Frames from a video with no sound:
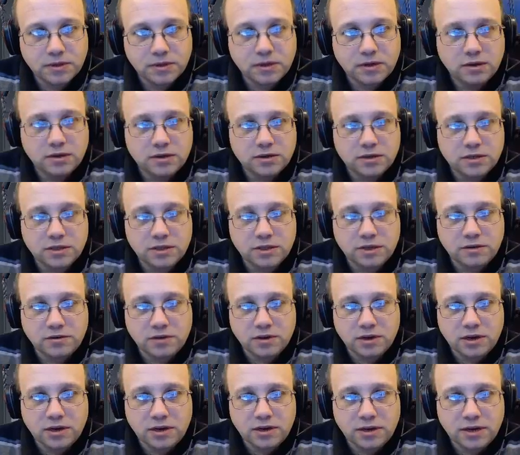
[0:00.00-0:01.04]
so that you've got
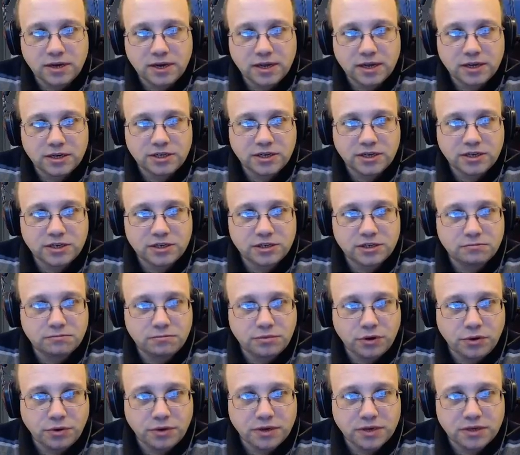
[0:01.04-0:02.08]
to learn how to change some
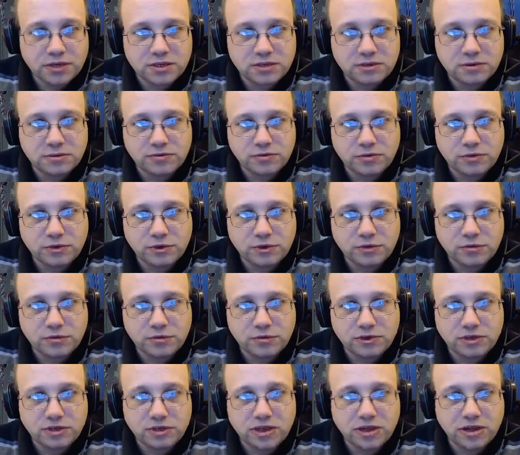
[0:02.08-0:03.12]
points before you can
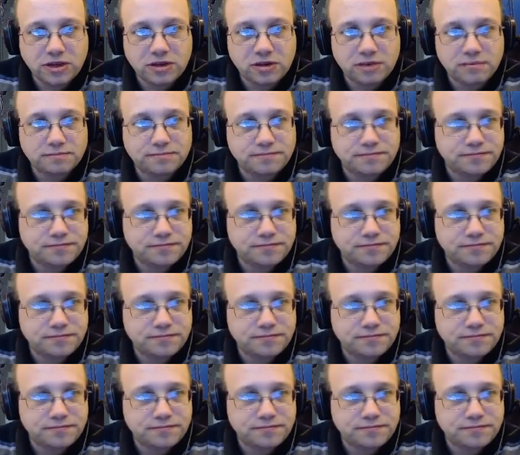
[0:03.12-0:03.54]
start.